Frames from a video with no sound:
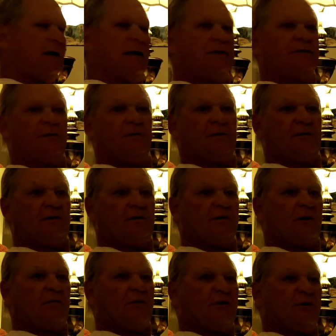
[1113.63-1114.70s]
gotta turn clear
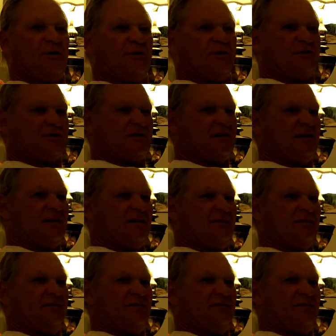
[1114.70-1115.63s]
over here to see you.